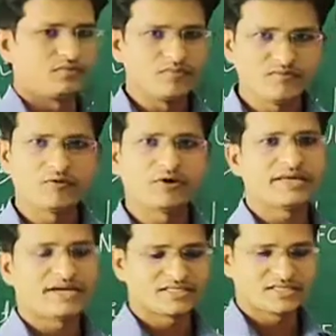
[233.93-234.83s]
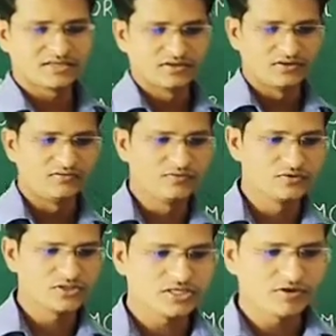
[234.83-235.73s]
Before that, if
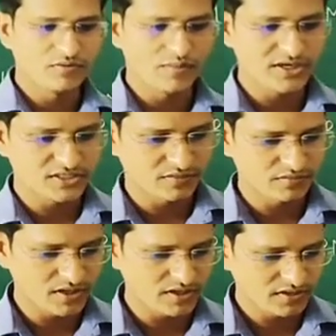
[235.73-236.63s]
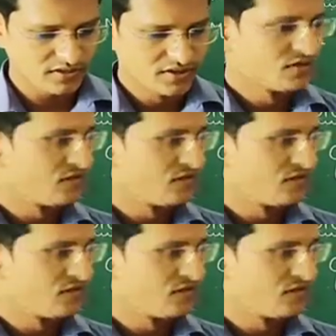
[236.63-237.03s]
you see on page number